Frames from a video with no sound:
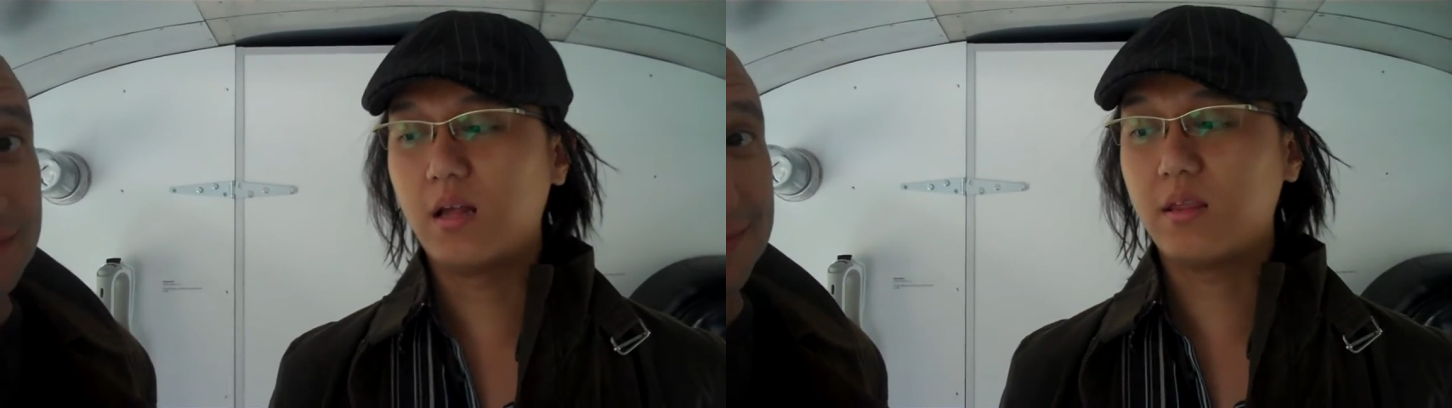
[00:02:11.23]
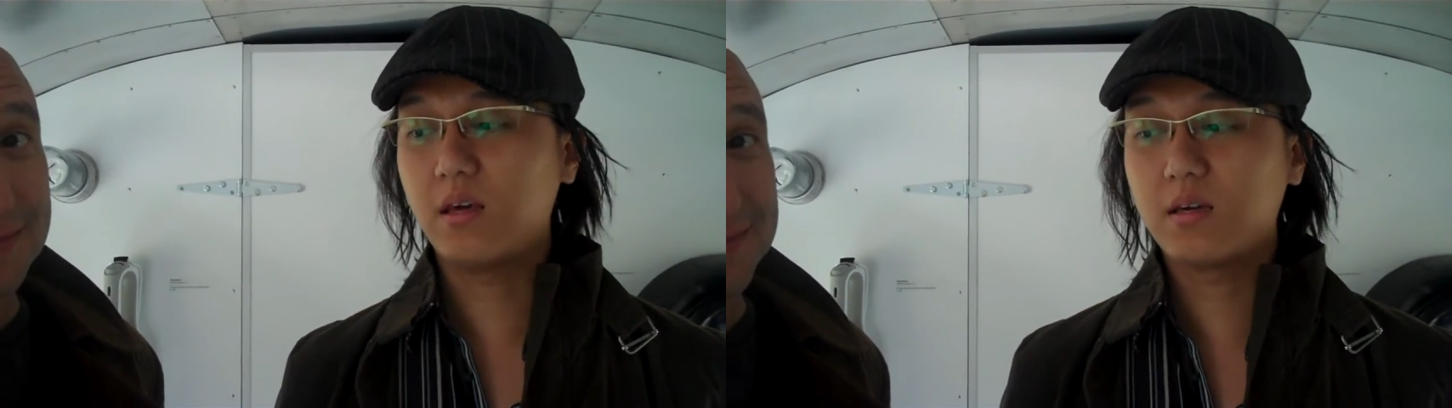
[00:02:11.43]

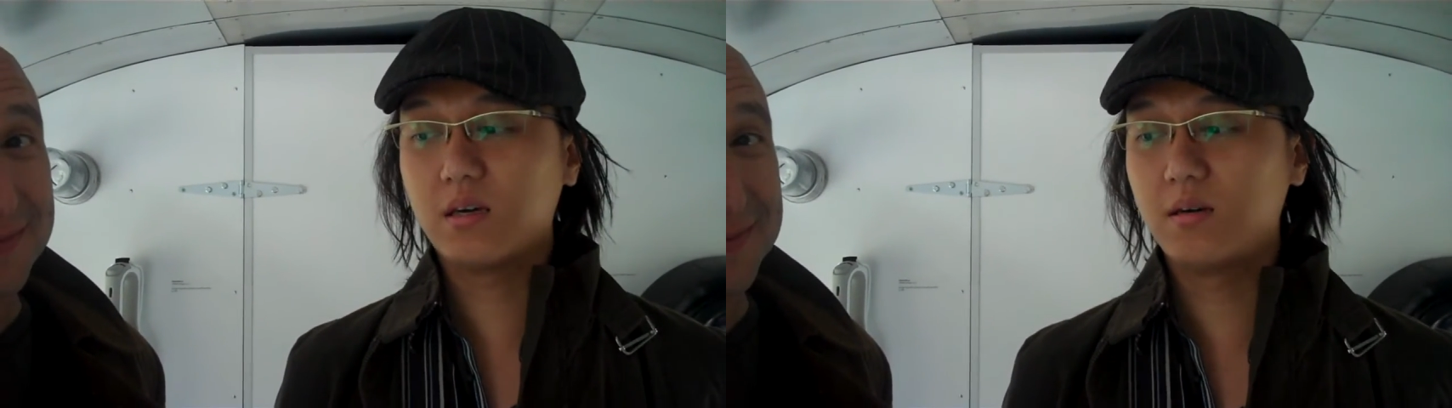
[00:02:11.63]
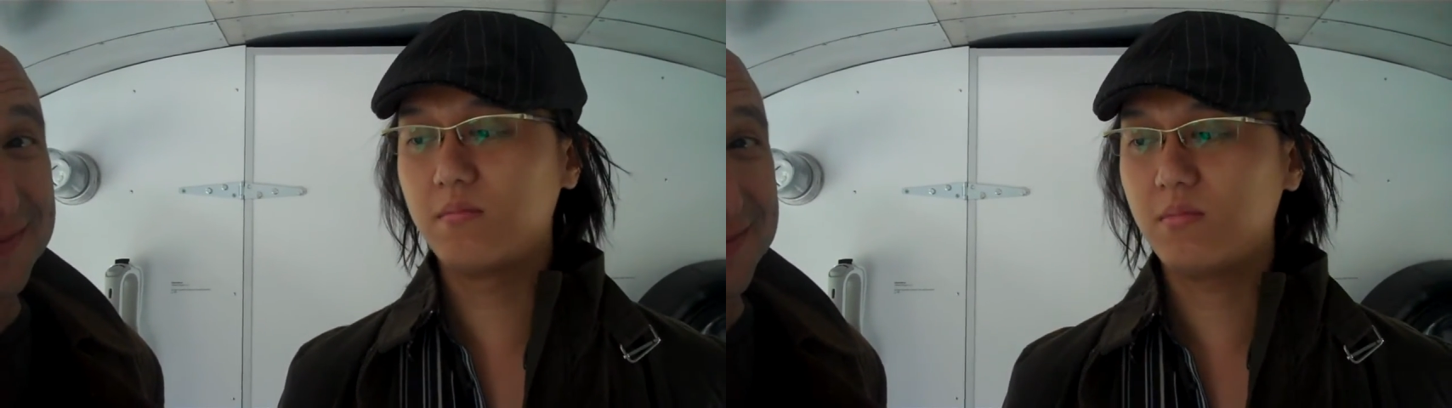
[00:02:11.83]
I think,
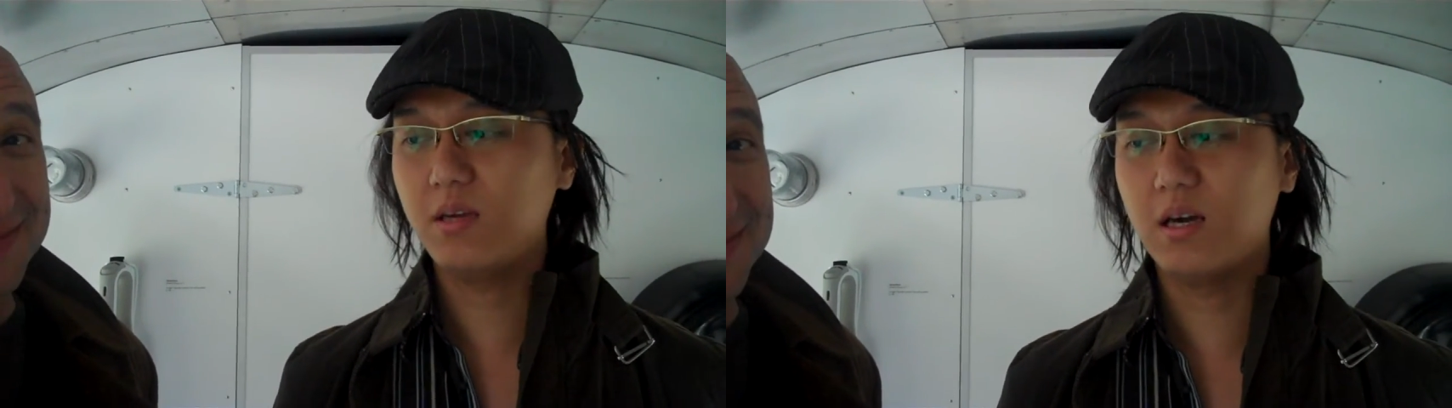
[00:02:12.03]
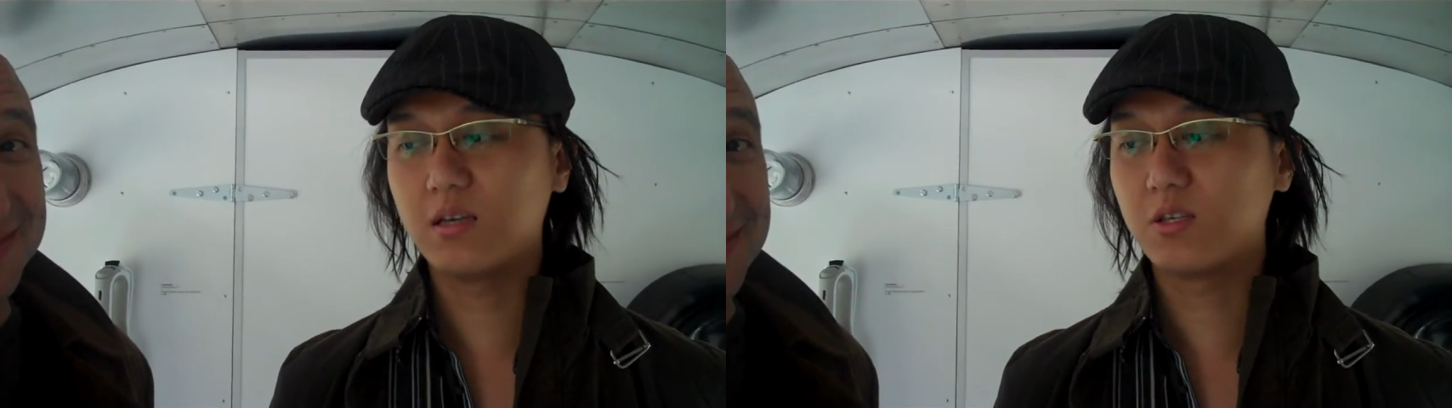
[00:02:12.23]

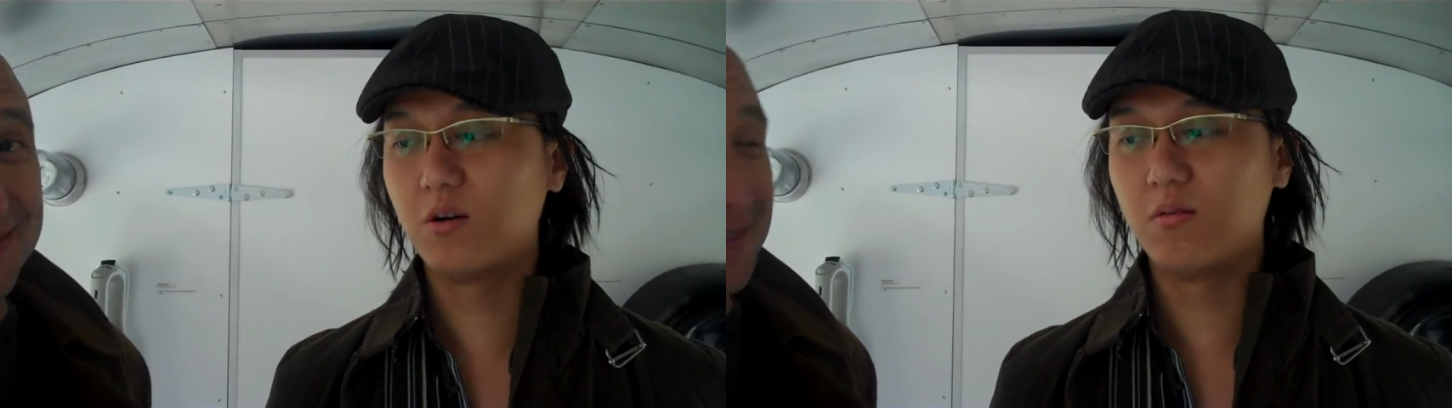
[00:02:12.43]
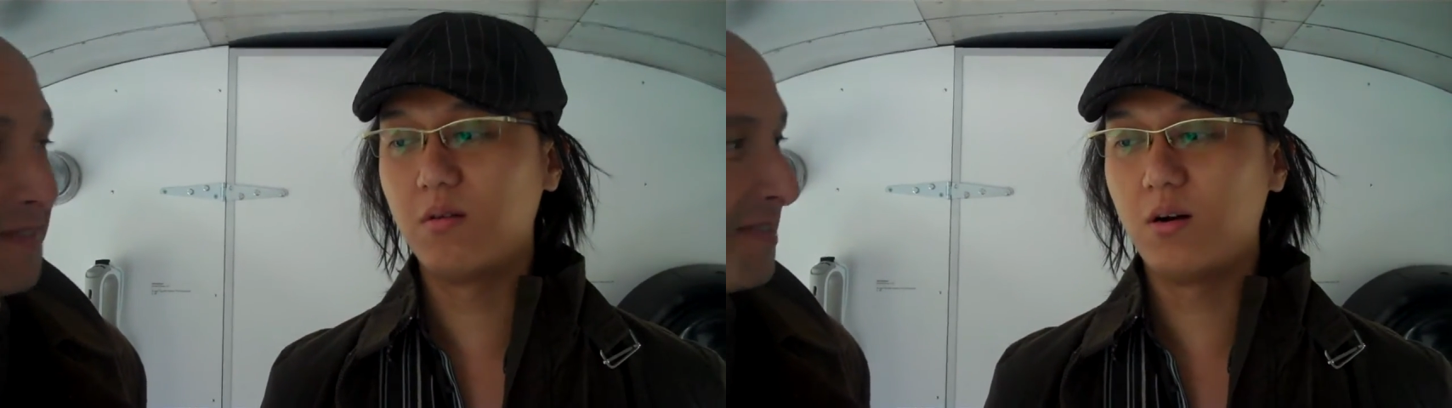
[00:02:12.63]
yeah,
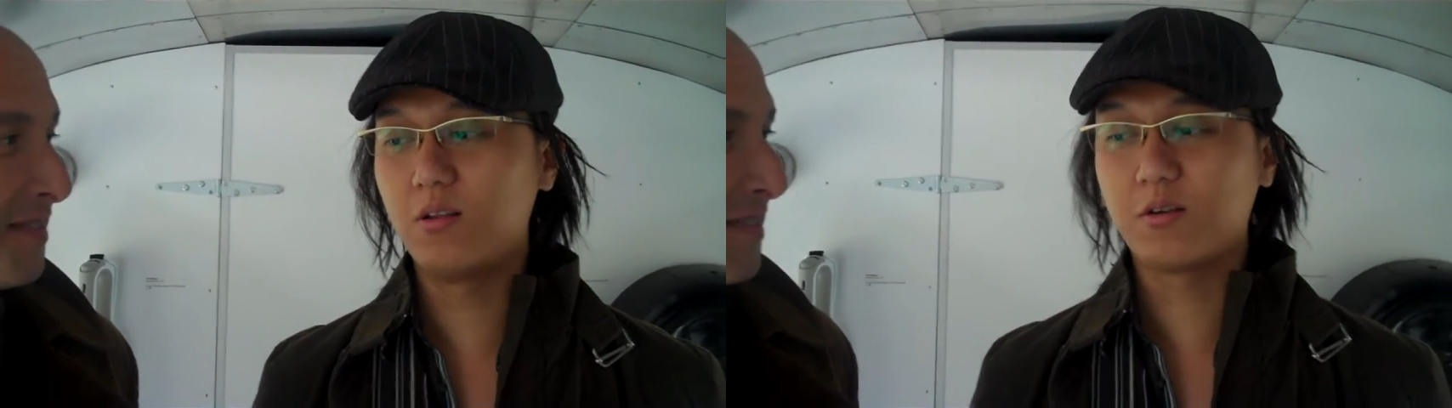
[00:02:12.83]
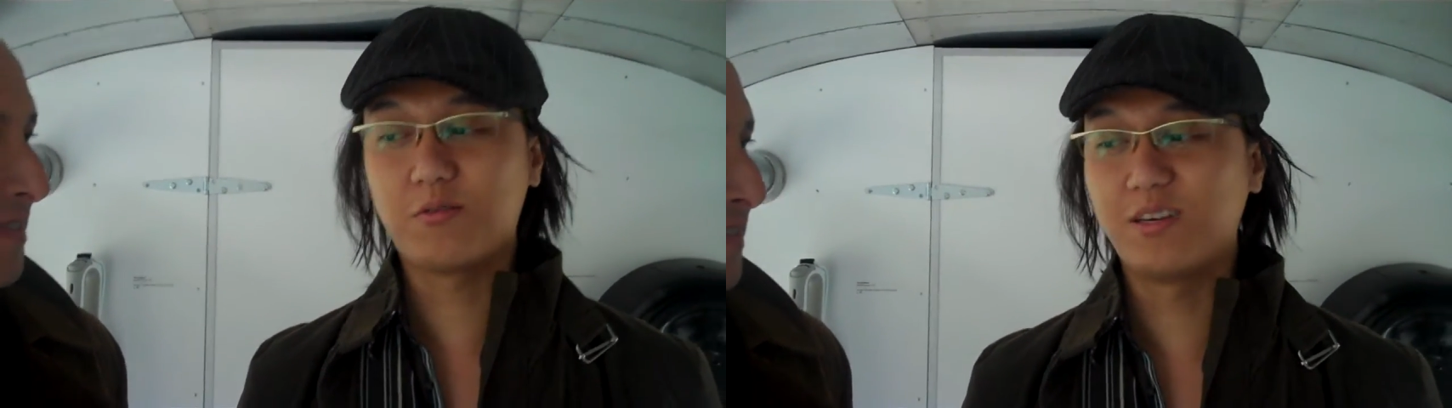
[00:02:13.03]
so
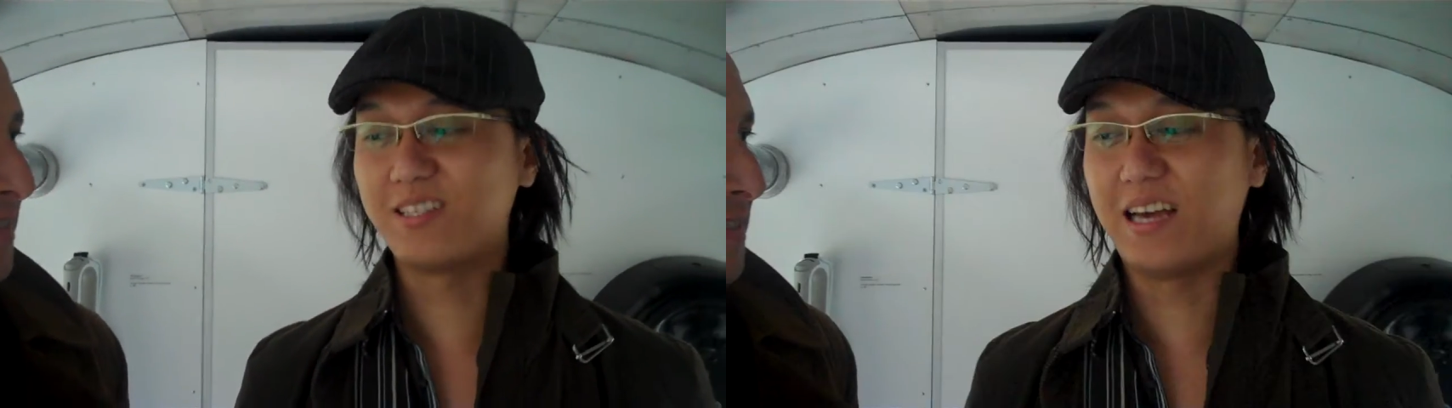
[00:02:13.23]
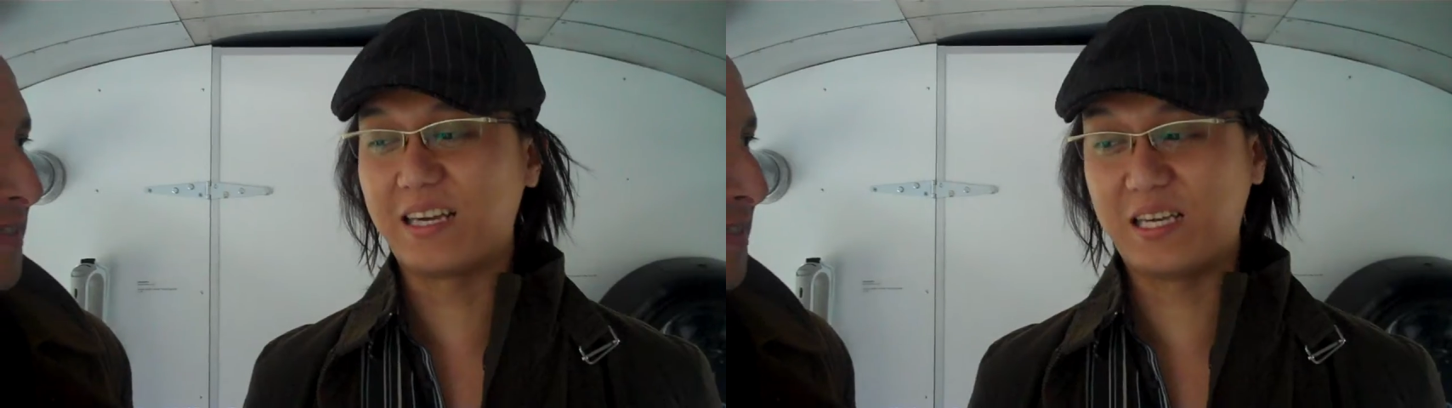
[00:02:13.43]
all the
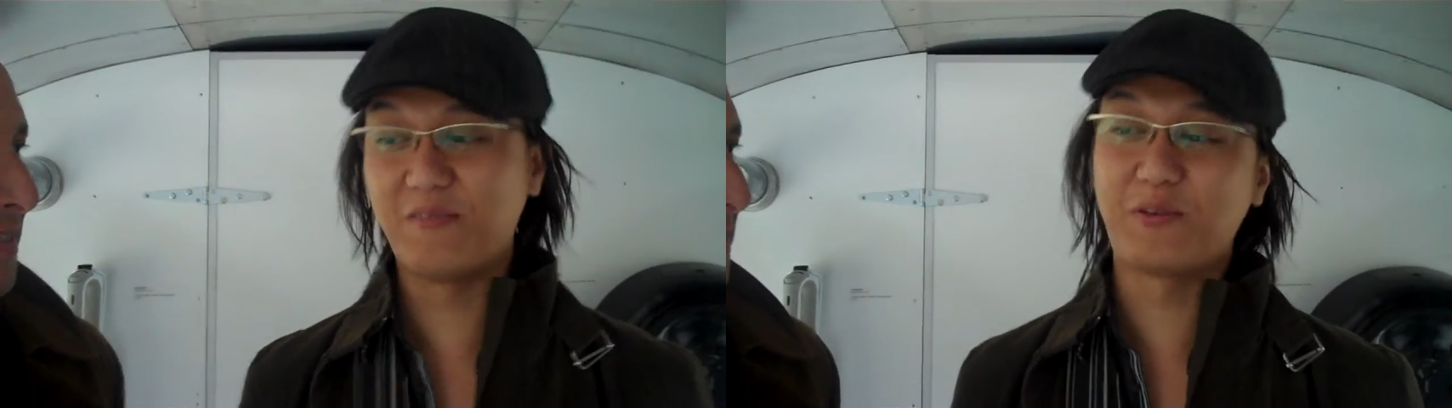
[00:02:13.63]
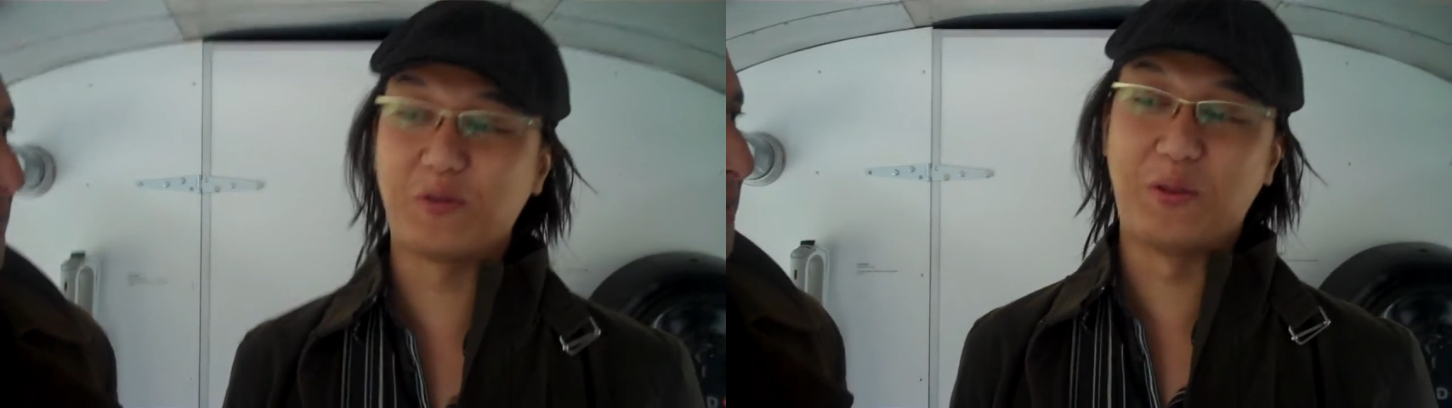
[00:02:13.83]
credits I
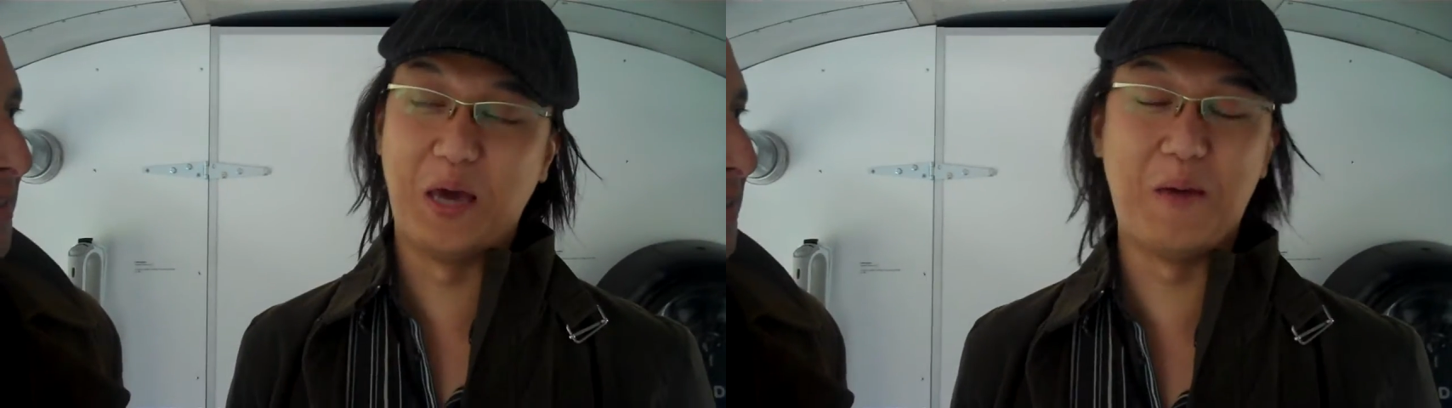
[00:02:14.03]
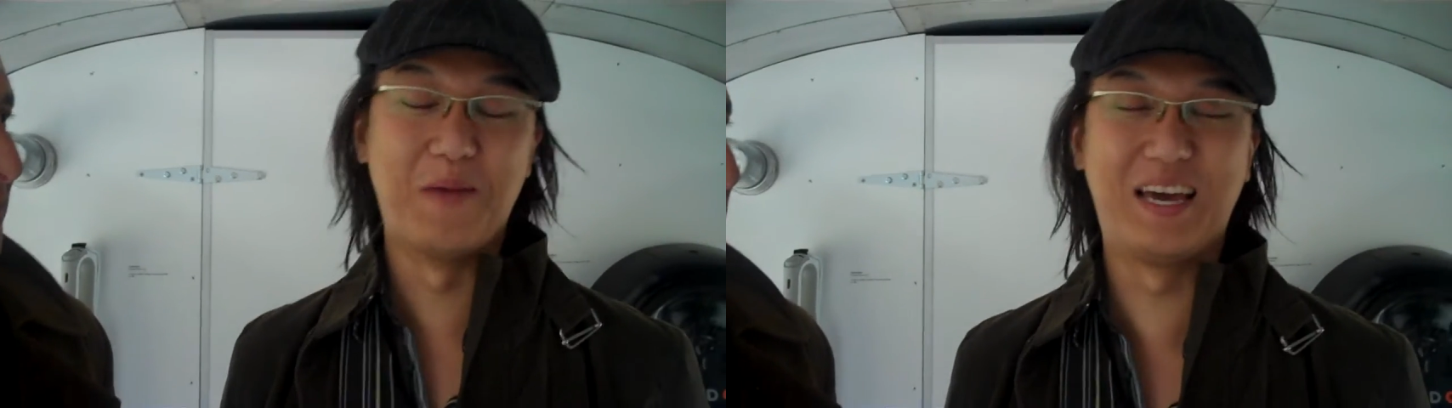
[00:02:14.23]
give it to them,